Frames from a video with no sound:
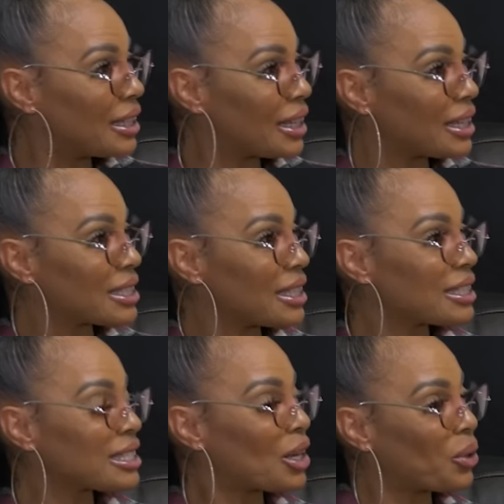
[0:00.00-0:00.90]
in
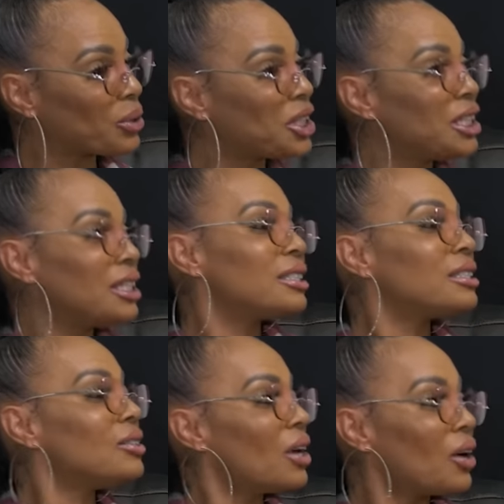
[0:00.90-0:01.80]
Atlanta. So
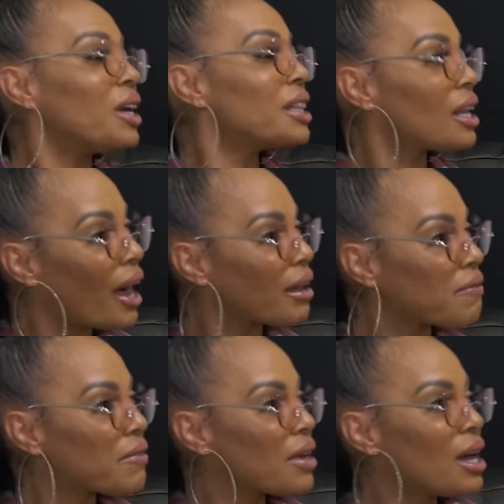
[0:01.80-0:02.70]
she's, you know, in the
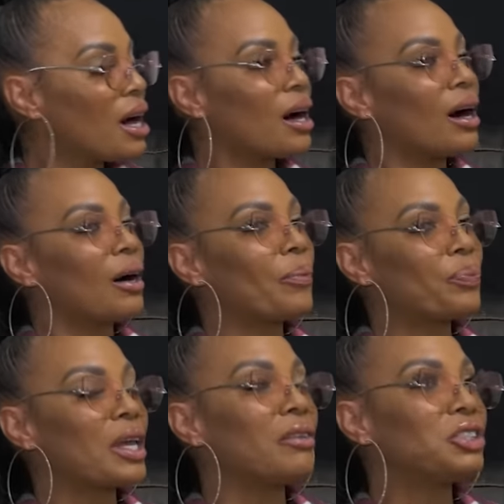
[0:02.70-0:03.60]
life.
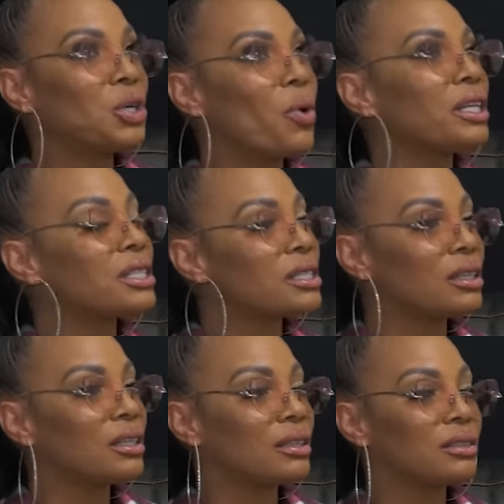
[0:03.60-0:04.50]
If she wanted
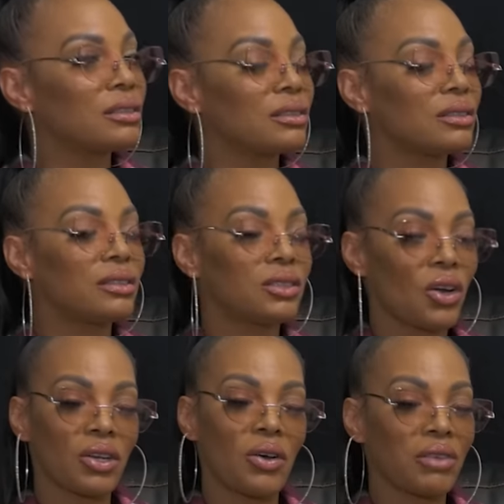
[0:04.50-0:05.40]
to
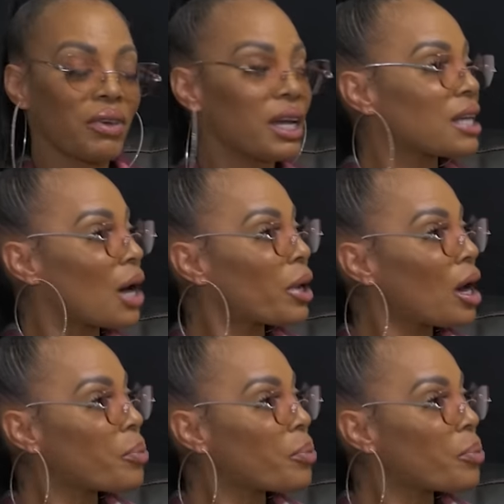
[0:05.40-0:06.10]
start OnlyFans, I would